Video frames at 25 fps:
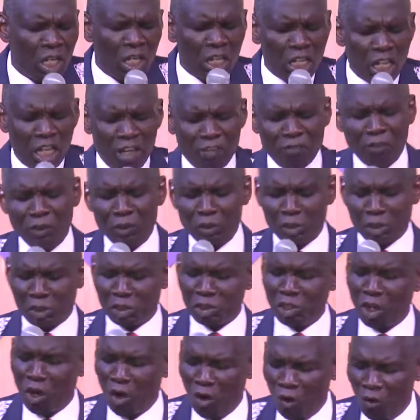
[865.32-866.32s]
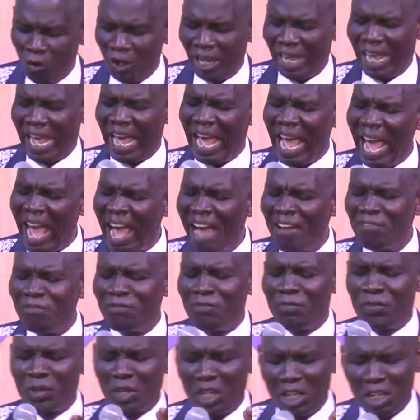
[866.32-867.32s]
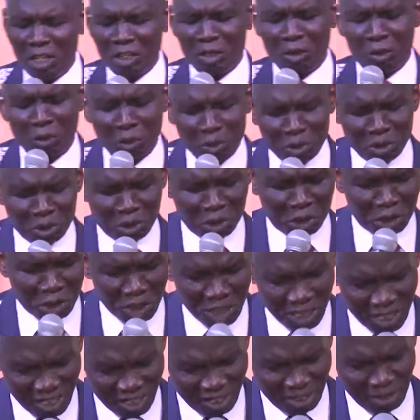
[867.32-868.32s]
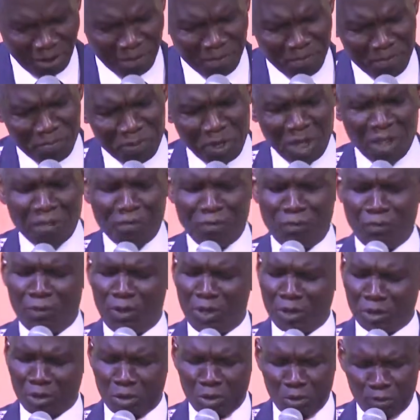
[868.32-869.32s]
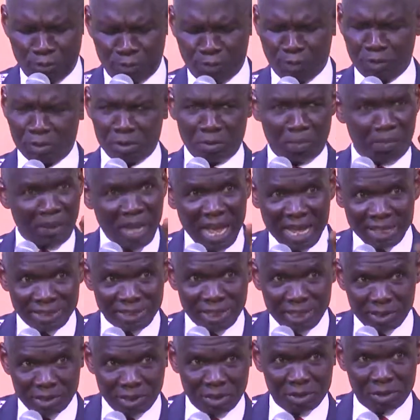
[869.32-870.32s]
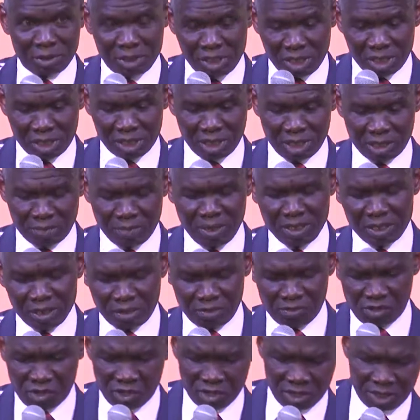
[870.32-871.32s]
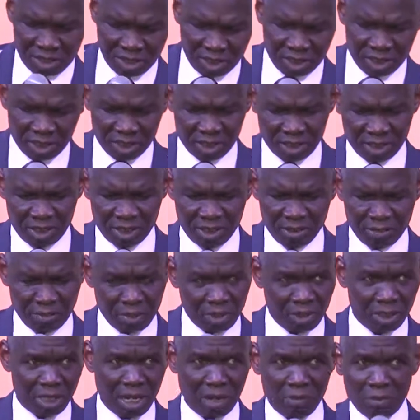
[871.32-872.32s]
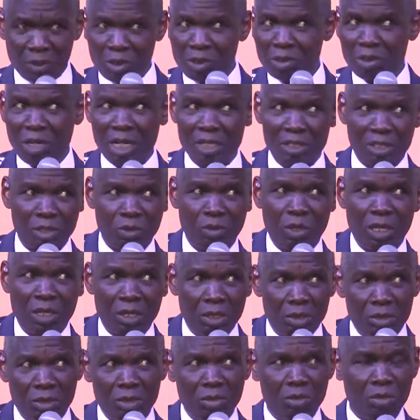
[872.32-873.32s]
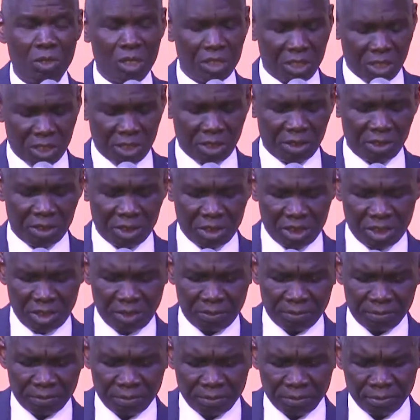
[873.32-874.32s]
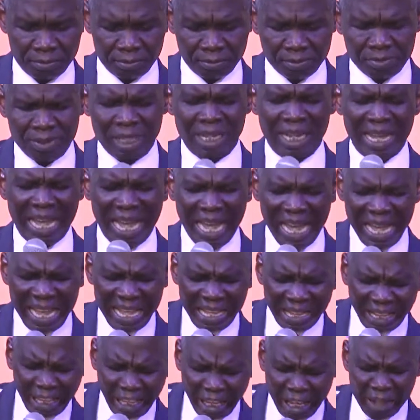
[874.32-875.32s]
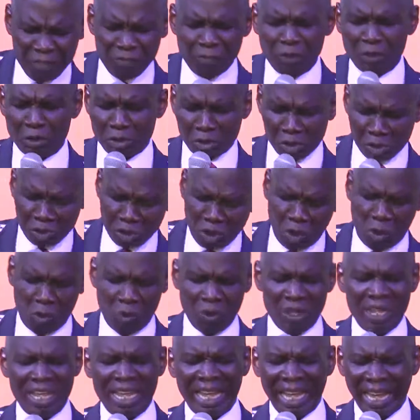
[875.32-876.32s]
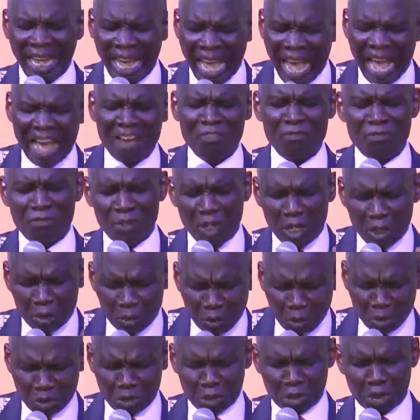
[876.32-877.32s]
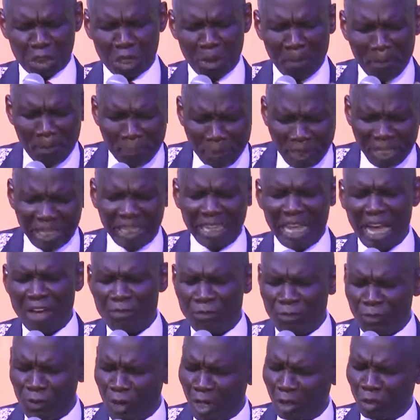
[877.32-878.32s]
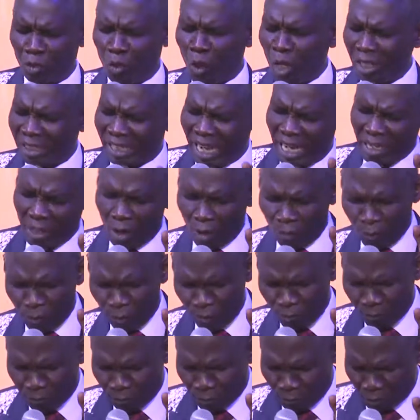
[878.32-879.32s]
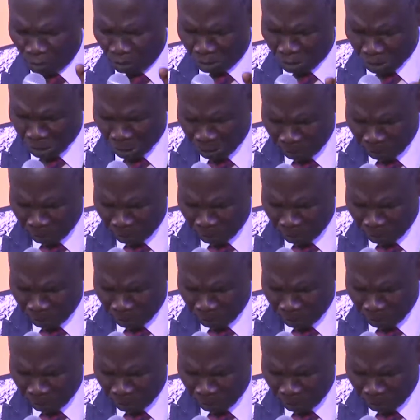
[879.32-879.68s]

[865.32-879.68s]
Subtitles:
Even so, every good tree bring forth good fruit. Pay attention to the statements of Jesus, because I'm going to ask you one or two questions. Even so, every good tree bringeth forth what kind of fruit?